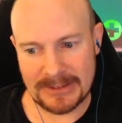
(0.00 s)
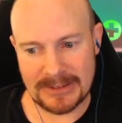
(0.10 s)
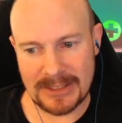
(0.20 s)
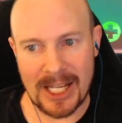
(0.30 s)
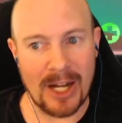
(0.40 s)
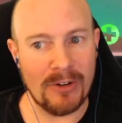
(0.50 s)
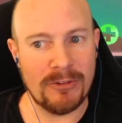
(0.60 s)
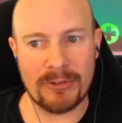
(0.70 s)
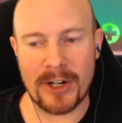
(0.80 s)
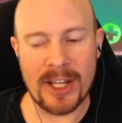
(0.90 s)
How
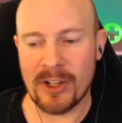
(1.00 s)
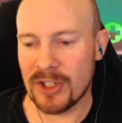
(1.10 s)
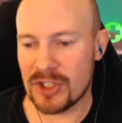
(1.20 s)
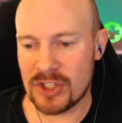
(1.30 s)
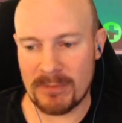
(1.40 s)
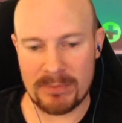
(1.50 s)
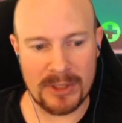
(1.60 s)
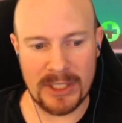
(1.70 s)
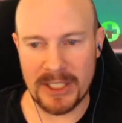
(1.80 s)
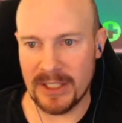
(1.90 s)
frail the ship
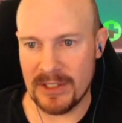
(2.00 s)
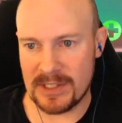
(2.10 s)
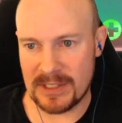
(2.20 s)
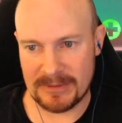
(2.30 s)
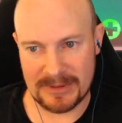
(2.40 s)
really is.